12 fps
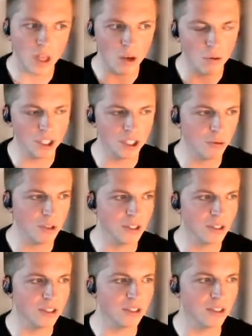Which this
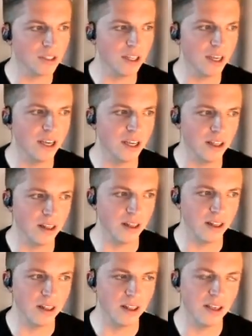one's
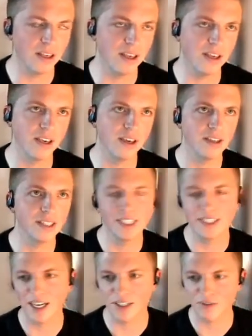the
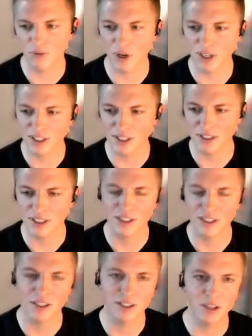syntax for it is
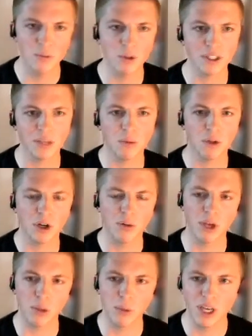somewhat similar, but
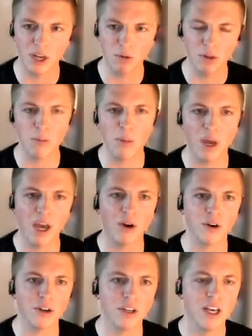you begin with the
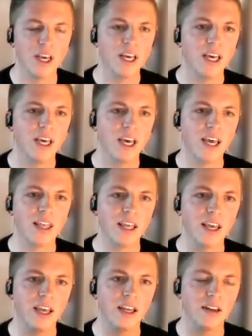pound and
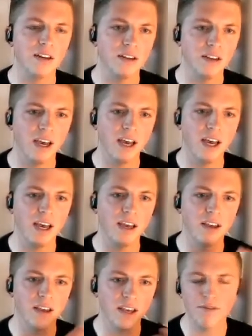then
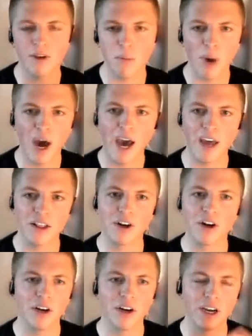if
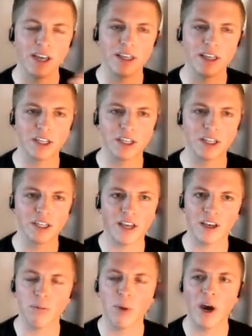compiler and then check the
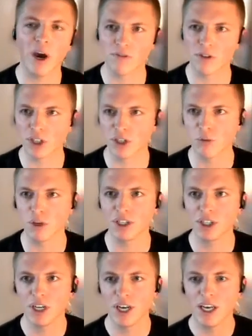compiler version,
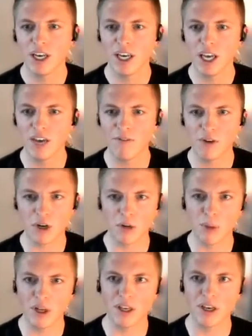which if you're
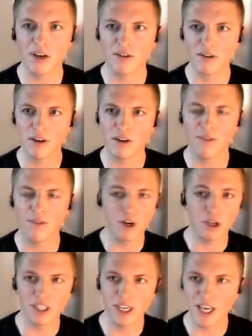
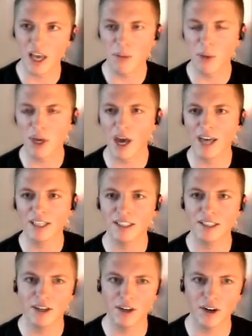using any APIs
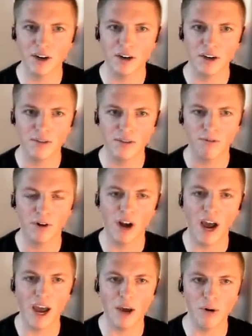that are for
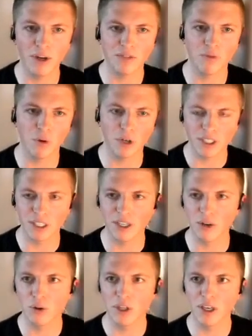iOS 14
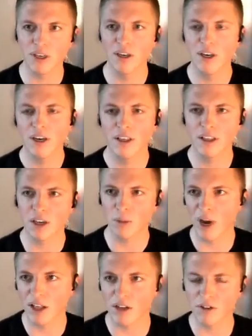only, the
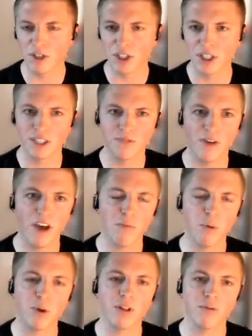compiler version is
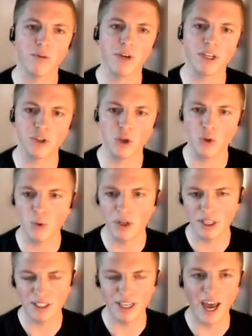5.3. So you will
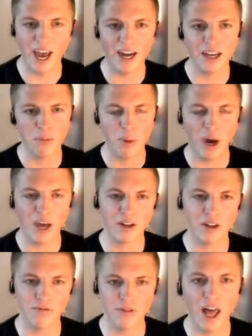need to add a compiler
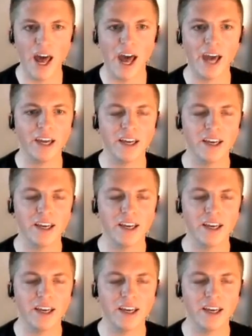flag